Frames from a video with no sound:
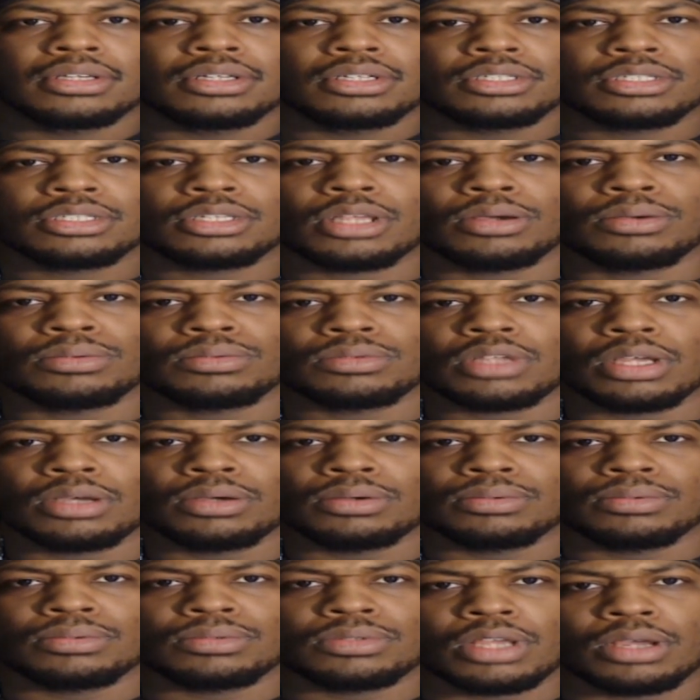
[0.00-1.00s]
don't
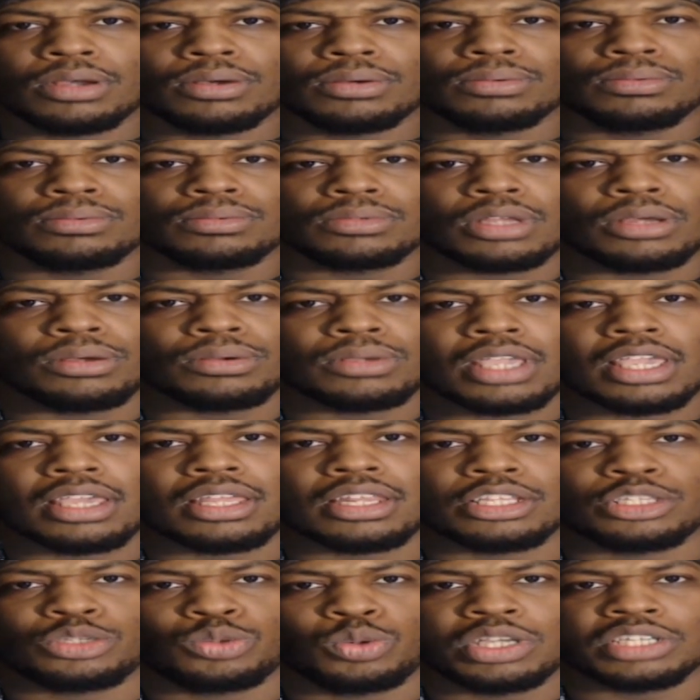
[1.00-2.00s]
get it
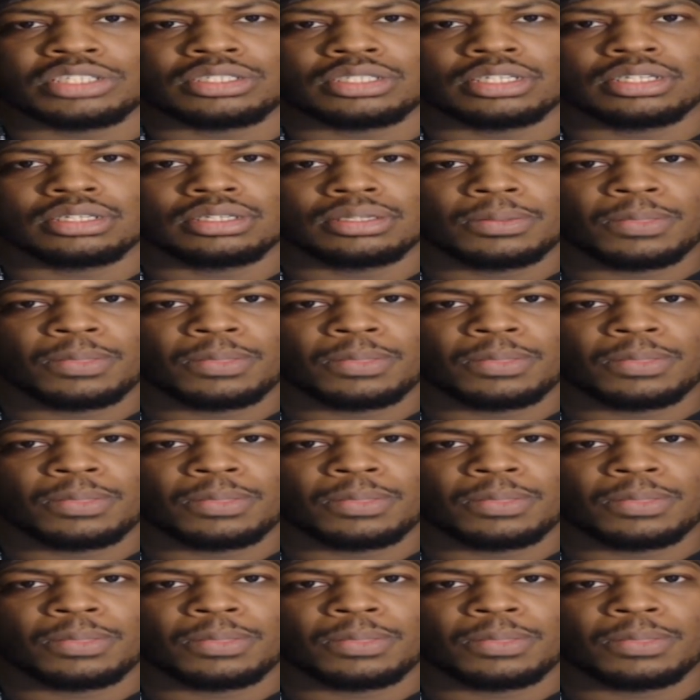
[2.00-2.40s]
twisted.